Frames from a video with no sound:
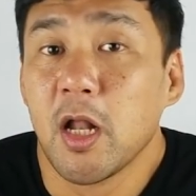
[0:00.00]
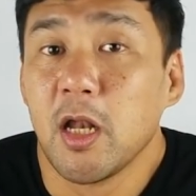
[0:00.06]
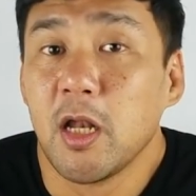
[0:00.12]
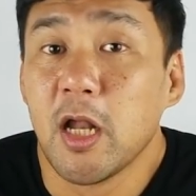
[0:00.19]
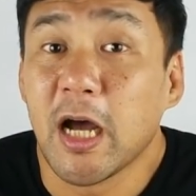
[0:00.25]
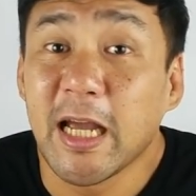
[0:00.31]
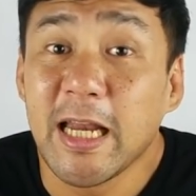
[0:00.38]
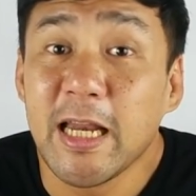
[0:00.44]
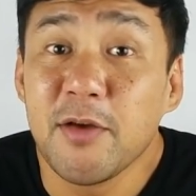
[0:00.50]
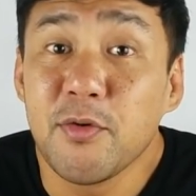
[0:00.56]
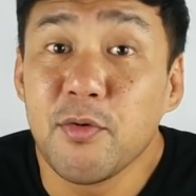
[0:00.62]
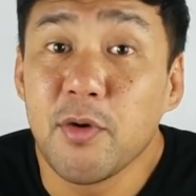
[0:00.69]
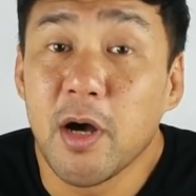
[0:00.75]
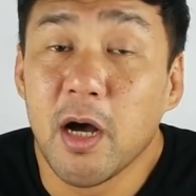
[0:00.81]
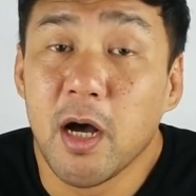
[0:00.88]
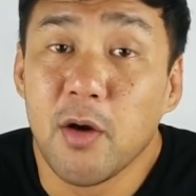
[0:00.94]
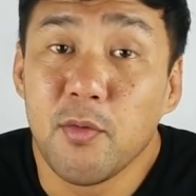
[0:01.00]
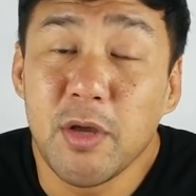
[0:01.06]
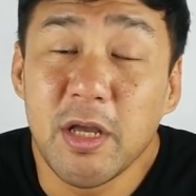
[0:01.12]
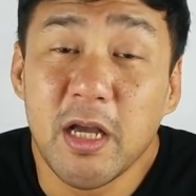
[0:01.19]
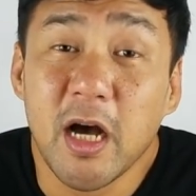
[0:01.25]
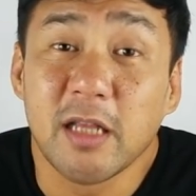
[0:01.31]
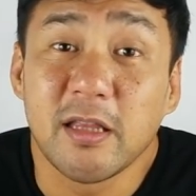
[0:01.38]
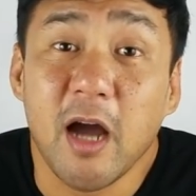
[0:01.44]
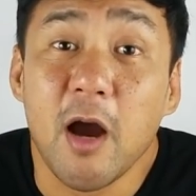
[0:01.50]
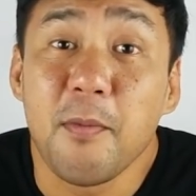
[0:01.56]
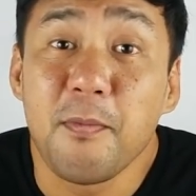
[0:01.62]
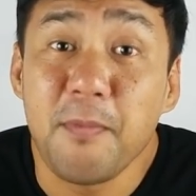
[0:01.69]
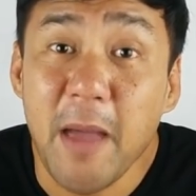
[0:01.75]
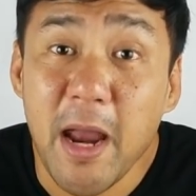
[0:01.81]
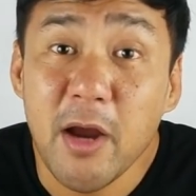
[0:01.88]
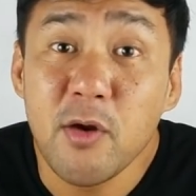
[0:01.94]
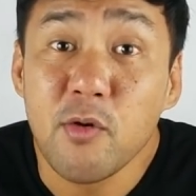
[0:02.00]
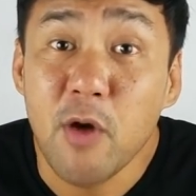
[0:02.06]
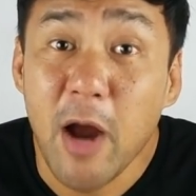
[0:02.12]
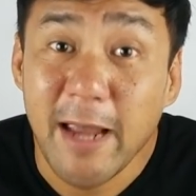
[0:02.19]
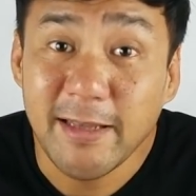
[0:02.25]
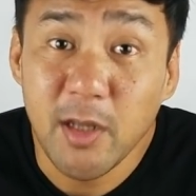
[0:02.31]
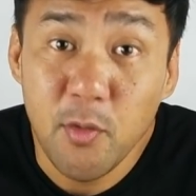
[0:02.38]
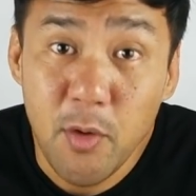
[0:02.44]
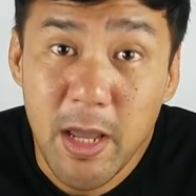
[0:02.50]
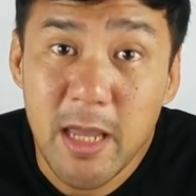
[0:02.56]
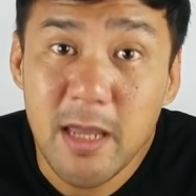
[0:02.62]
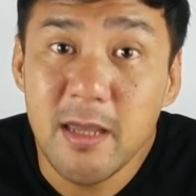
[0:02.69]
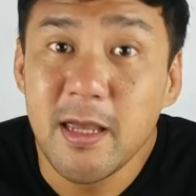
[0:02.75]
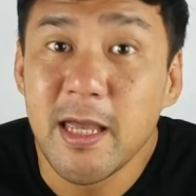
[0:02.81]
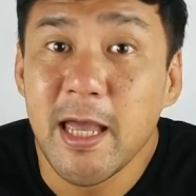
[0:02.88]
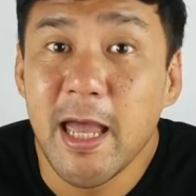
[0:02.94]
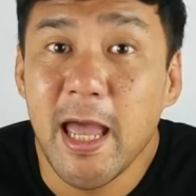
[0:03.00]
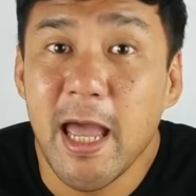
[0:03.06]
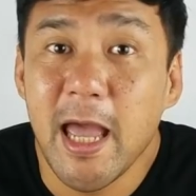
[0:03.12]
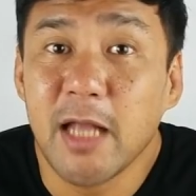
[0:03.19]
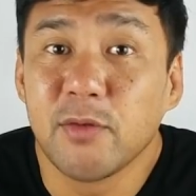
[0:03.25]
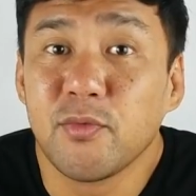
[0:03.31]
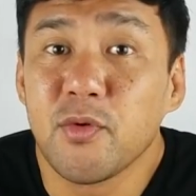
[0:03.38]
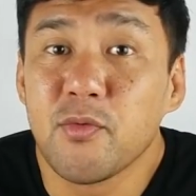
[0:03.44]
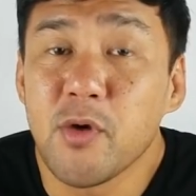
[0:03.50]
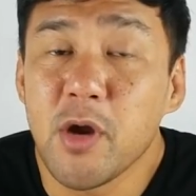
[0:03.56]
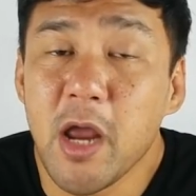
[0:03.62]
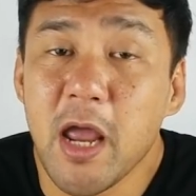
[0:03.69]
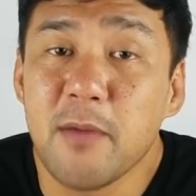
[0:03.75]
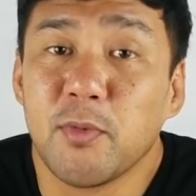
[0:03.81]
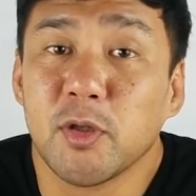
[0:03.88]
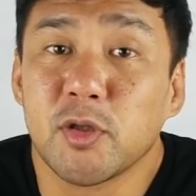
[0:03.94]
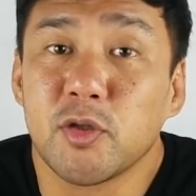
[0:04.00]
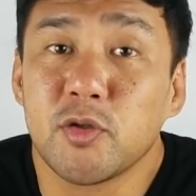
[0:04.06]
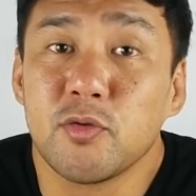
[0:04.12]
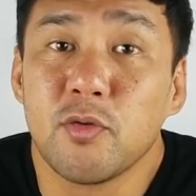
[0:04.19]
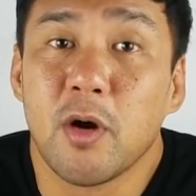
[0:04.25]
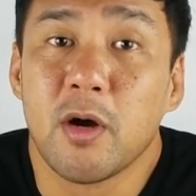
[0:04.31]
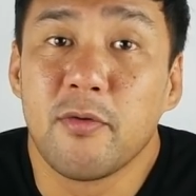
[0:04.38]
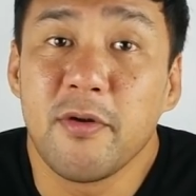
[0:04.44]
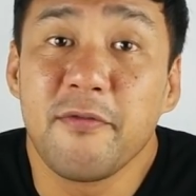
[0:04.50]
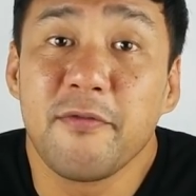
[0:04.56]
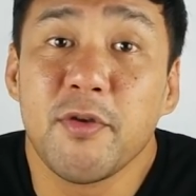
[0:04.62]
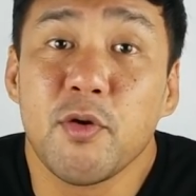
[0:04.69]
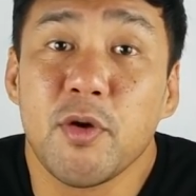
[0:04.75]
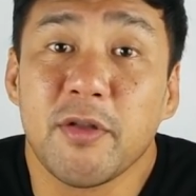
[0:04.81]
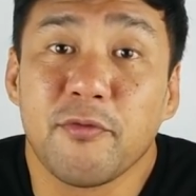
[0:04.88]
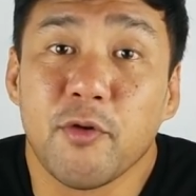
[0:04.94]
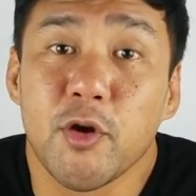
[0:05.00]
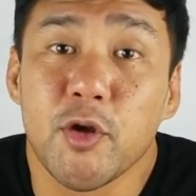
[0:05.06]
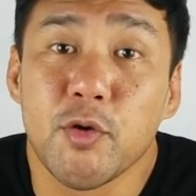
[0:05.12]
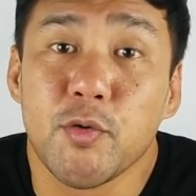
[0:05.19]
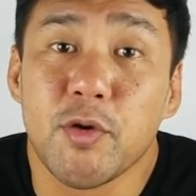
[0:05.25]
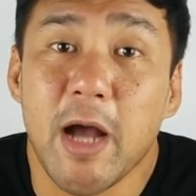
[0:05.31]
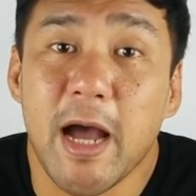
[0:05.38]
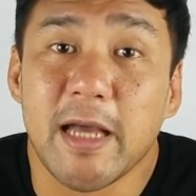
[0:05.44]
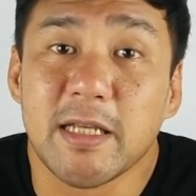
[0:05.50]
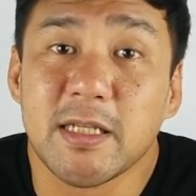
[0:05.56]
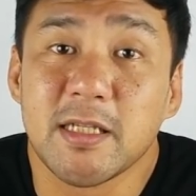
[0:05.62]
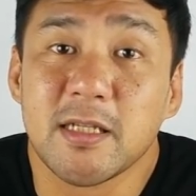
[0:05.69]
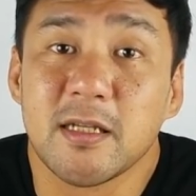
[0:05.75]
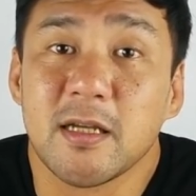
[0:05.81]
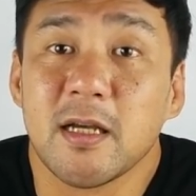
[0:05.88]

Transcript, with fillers: Luckily, uh, we got our pair right away and we were able to uh, review it for you guys.